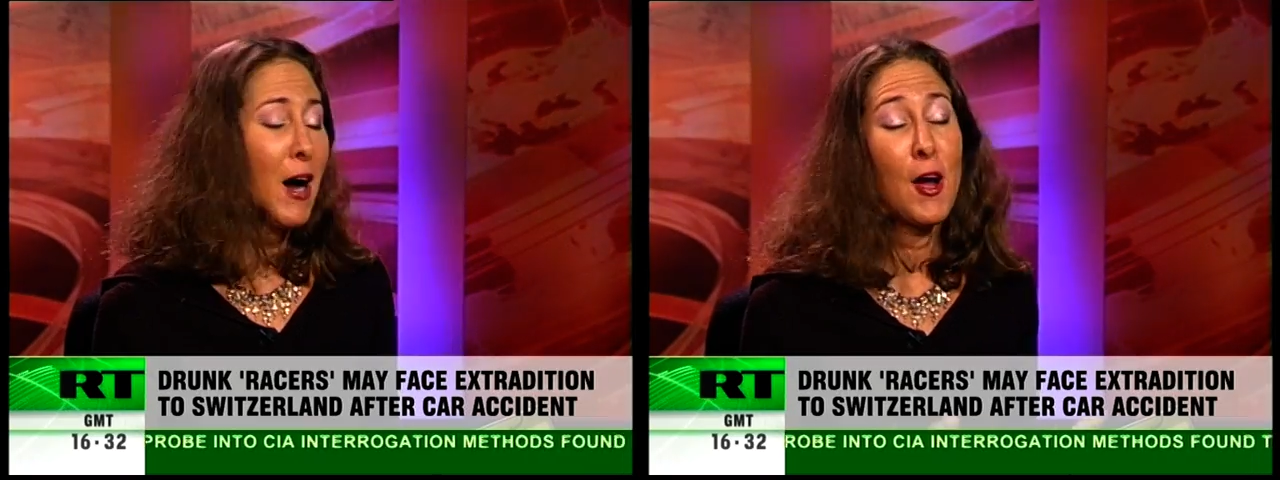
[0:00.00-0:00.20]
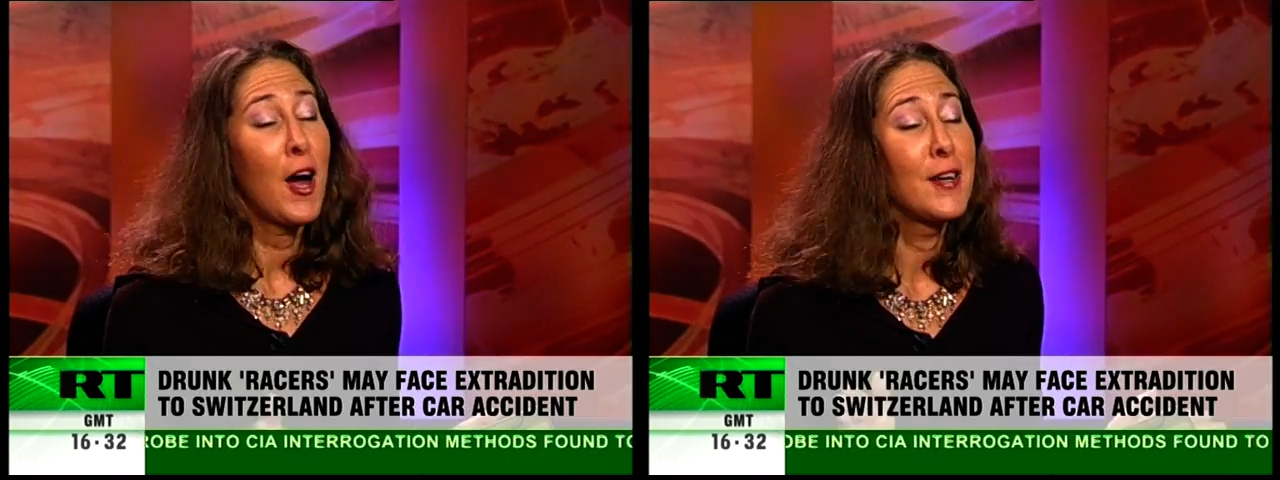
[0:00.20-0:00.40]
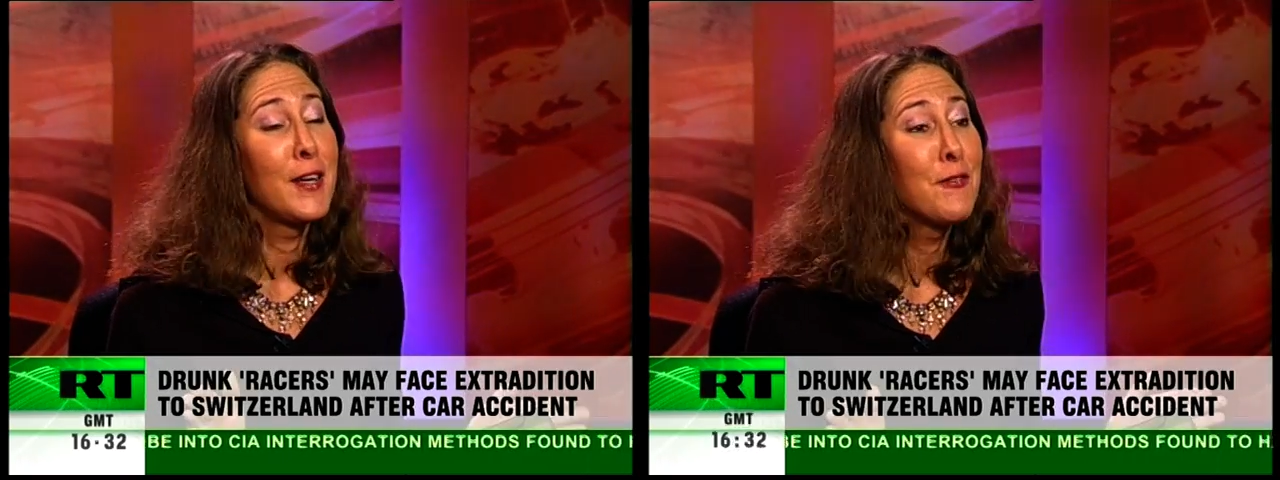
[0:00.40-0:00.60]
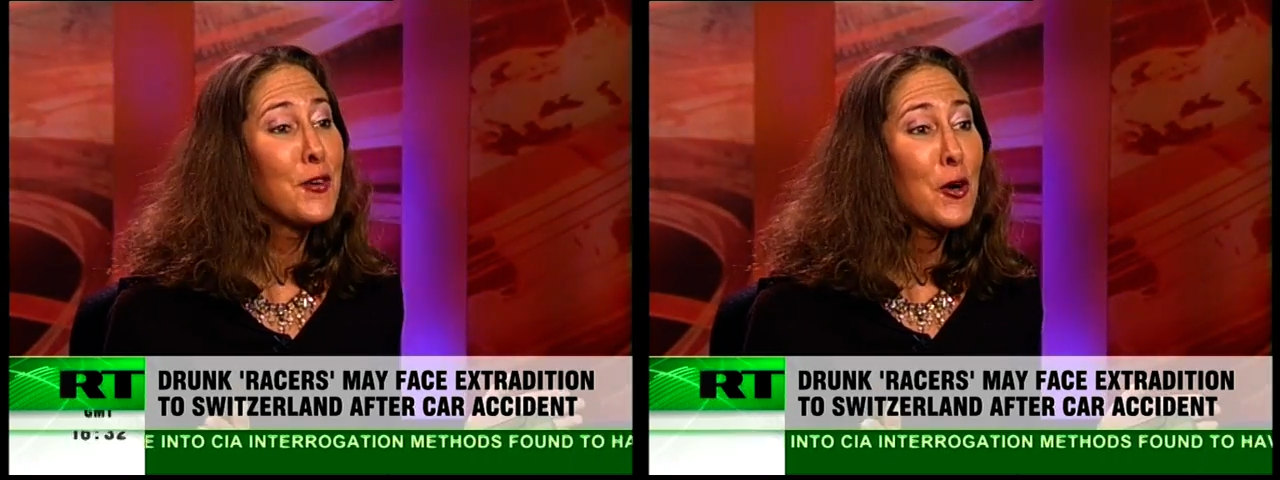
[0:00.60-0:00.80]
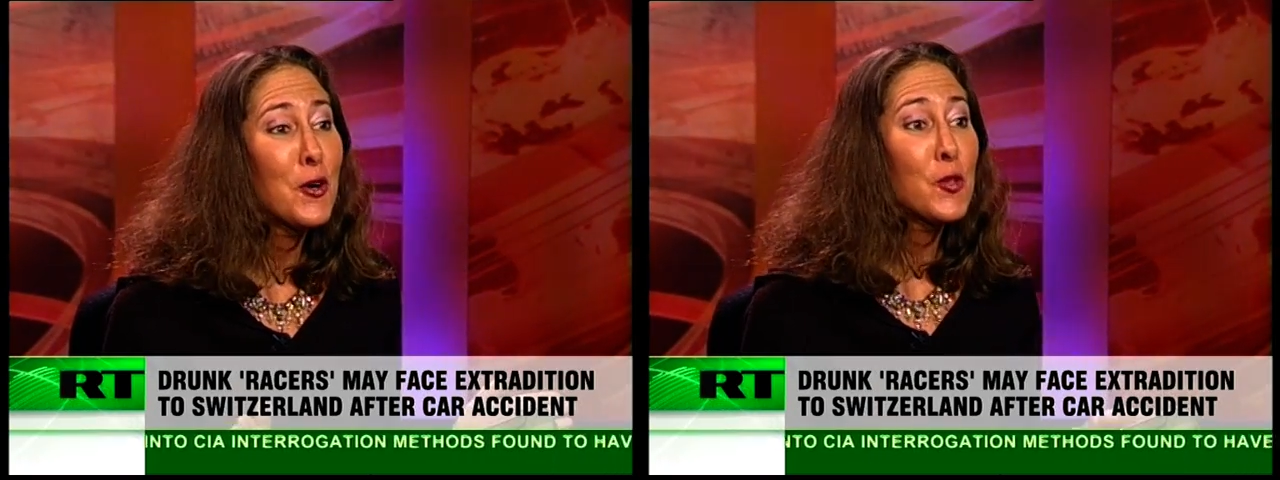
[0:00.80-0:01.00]
I didn't even
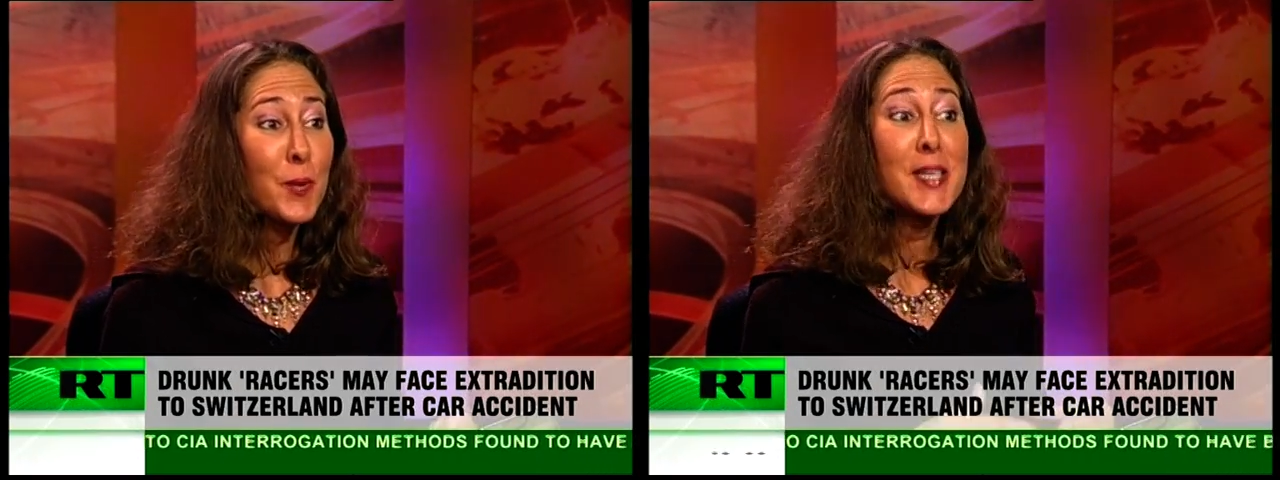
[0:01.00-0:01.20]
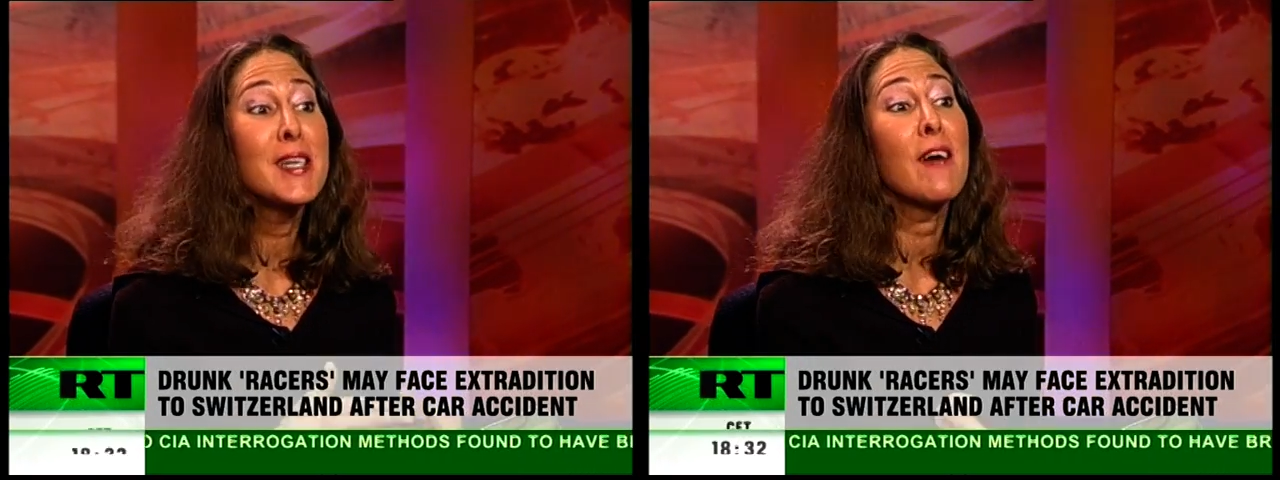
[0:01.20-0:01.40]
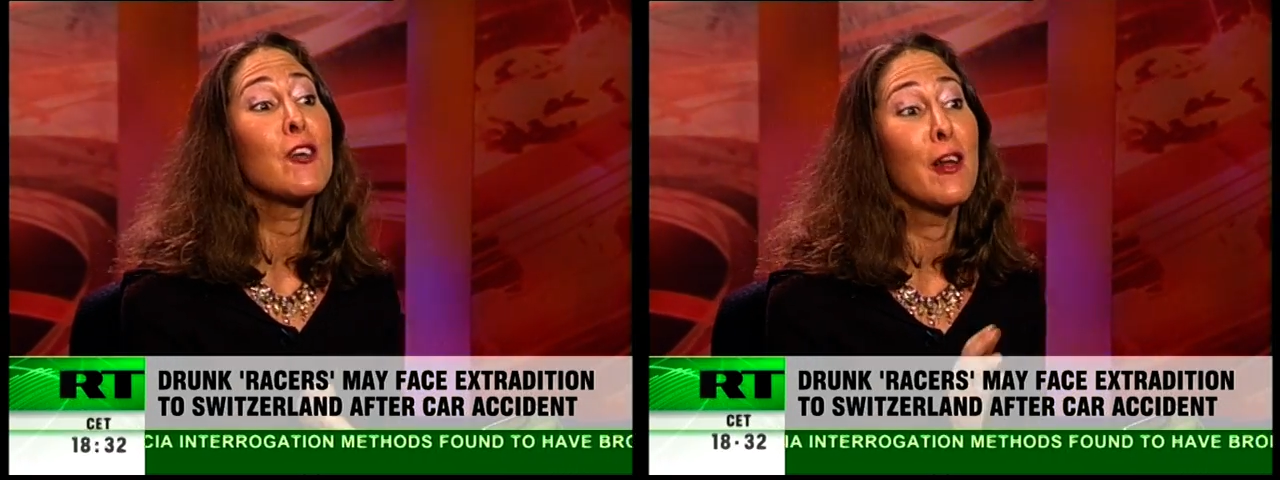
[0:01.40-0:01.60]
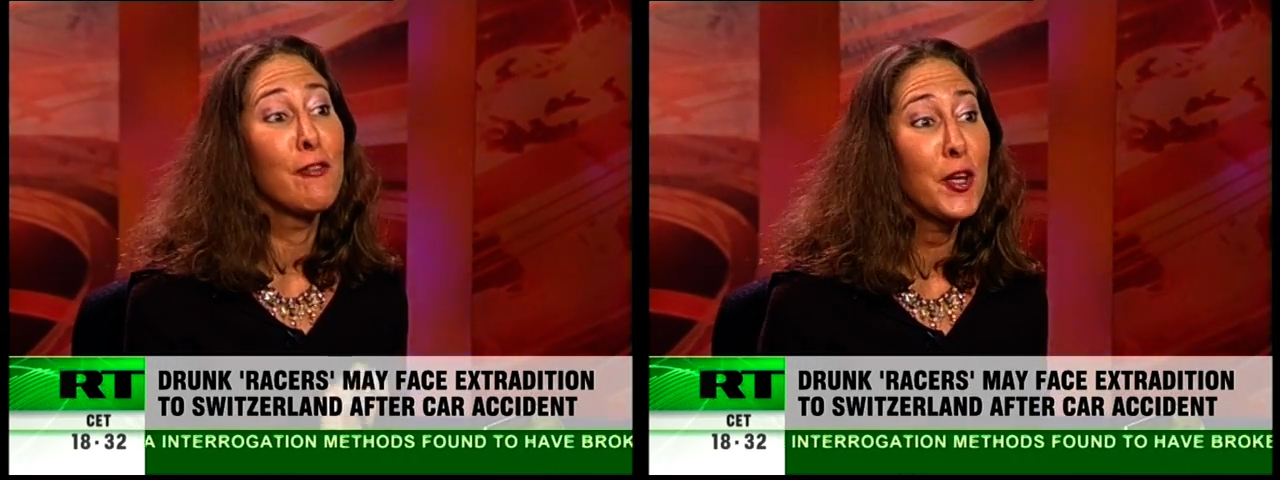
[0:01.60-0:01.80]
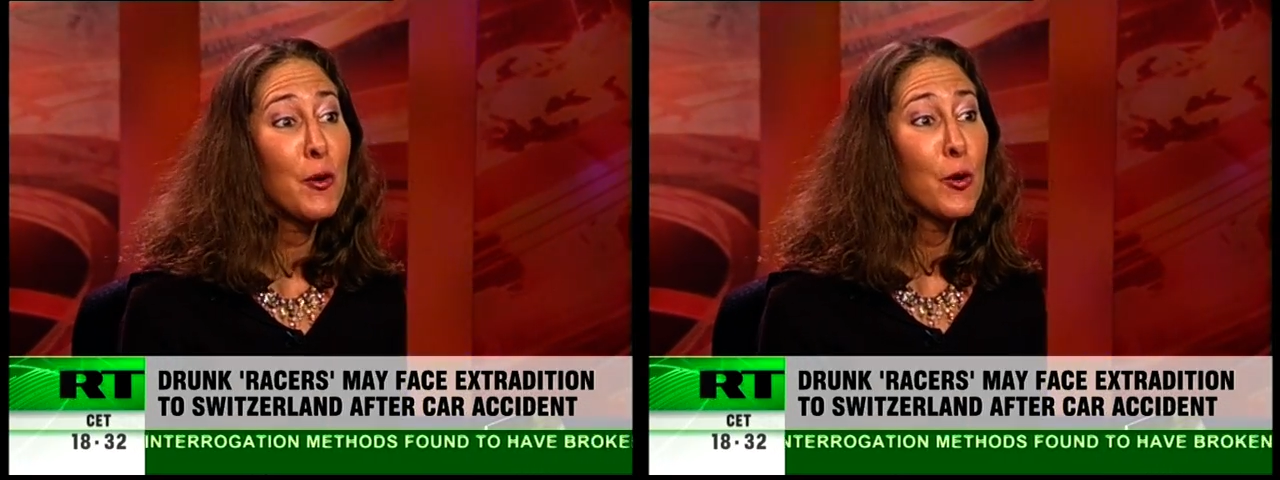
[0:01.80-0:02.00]
notice, but he did have a
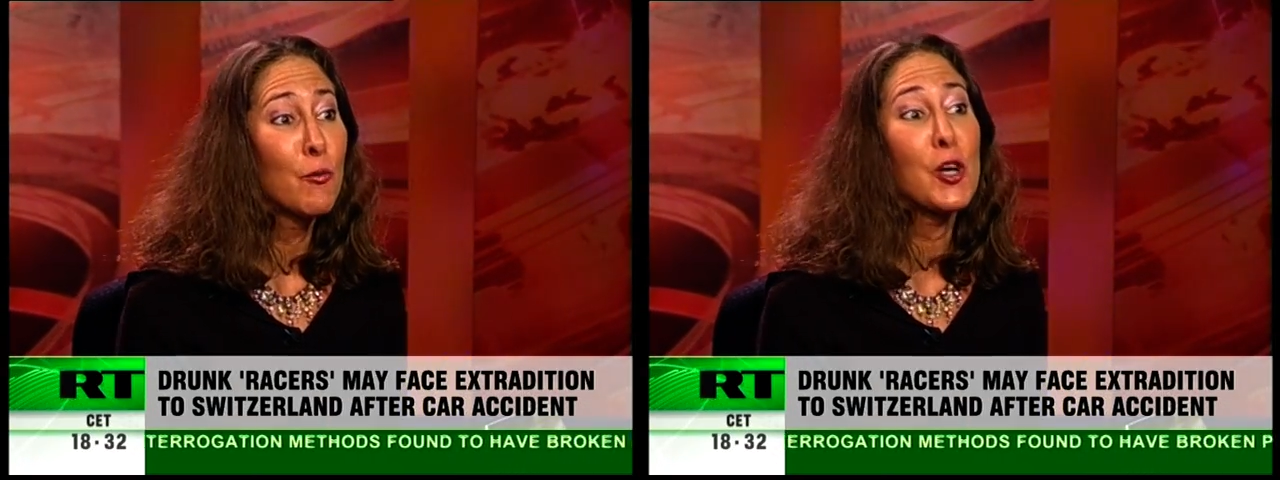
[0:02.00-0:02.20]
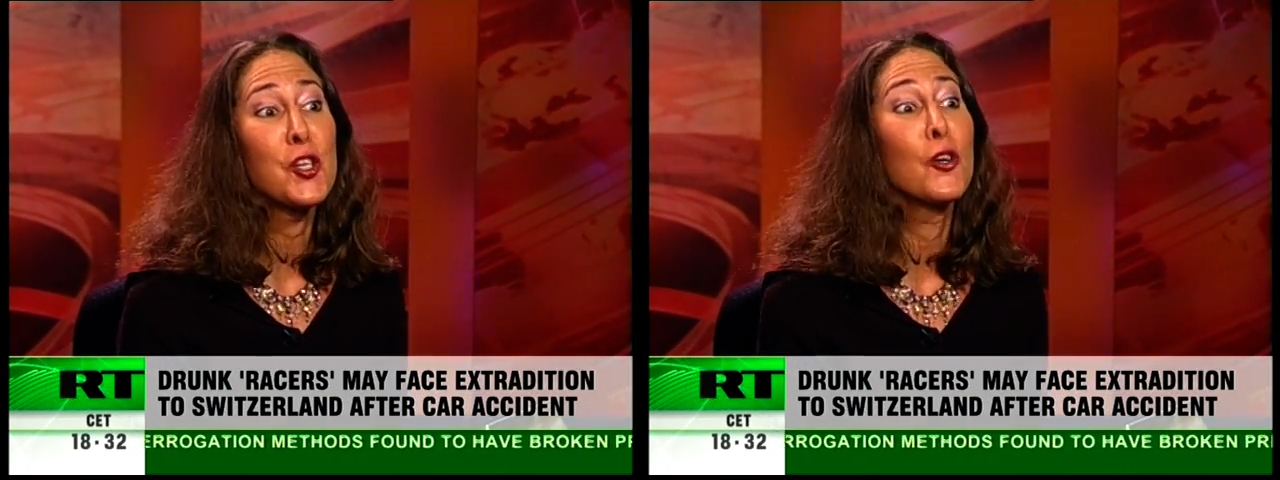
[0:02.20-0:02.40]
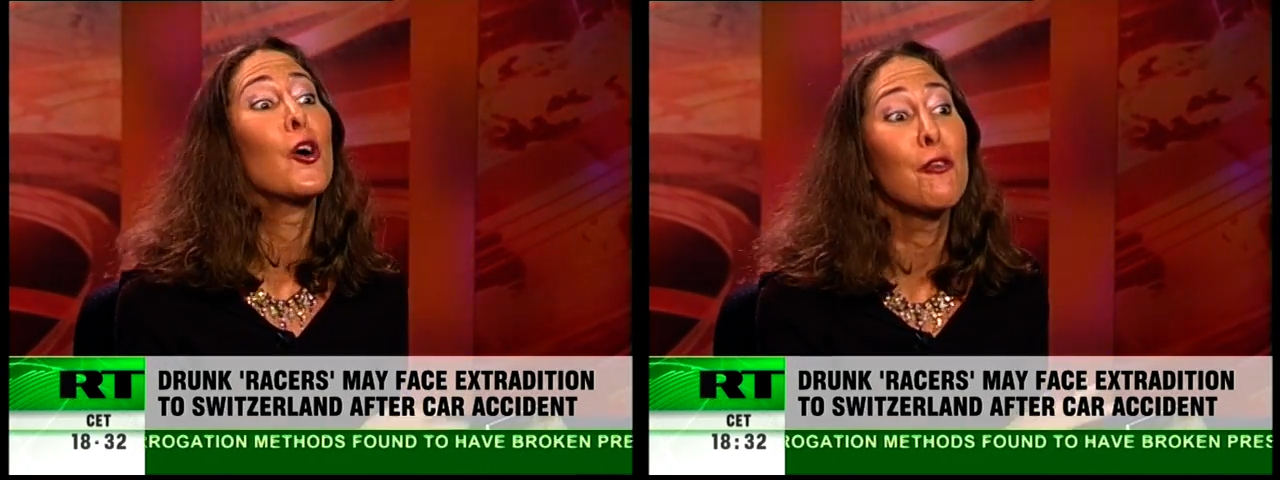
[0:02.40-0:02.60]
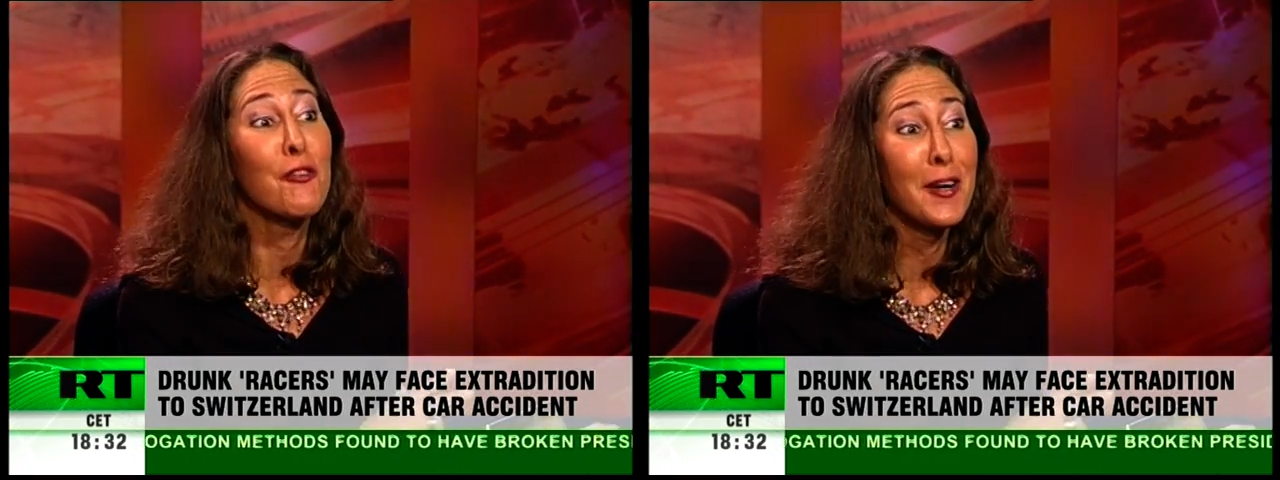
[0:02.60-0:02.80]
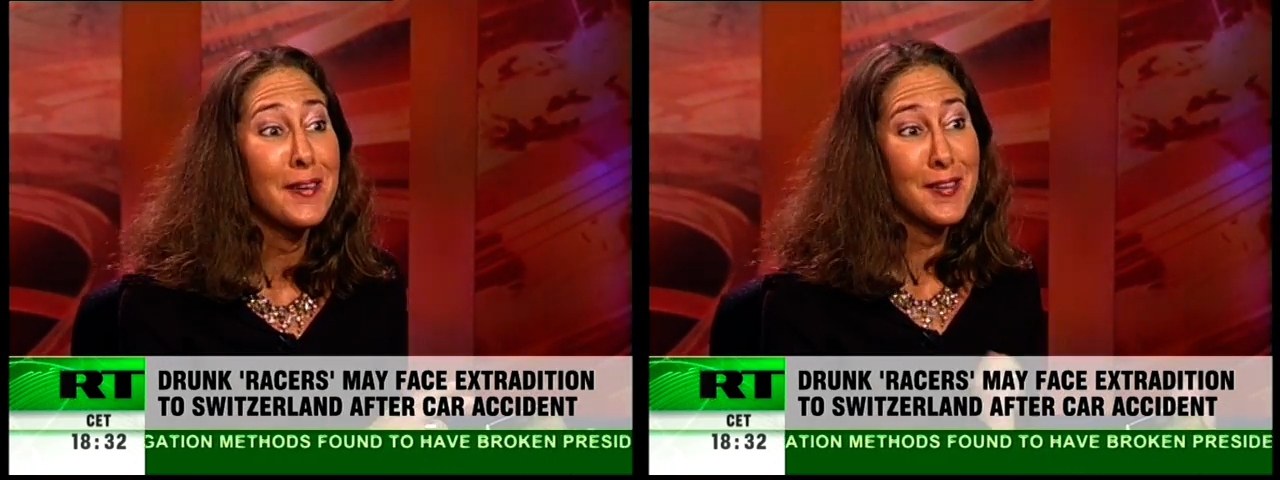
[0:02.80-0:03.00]
lovely Russian
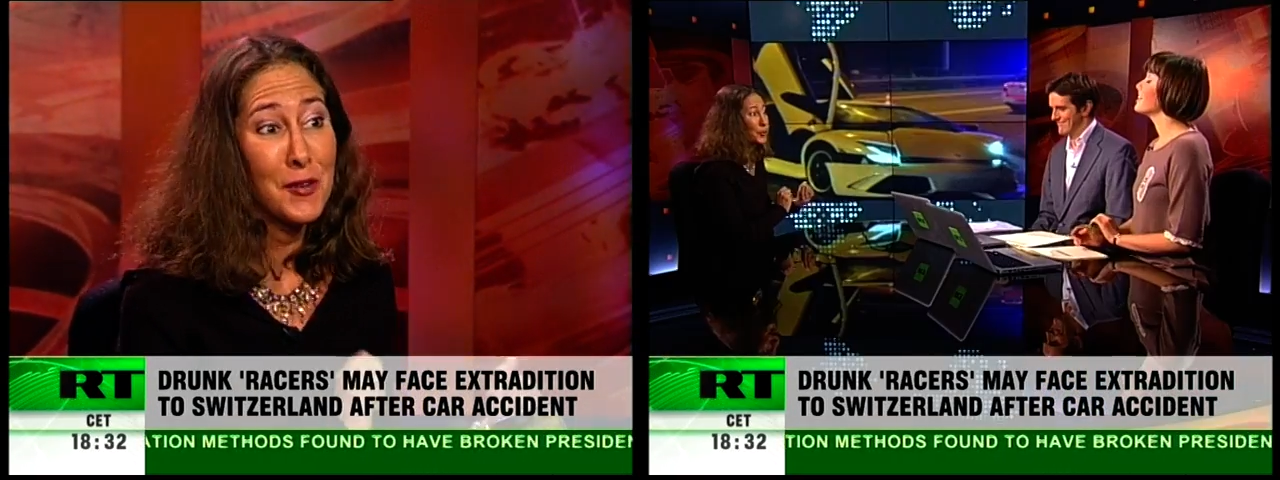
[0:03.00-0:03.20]
girlfriend,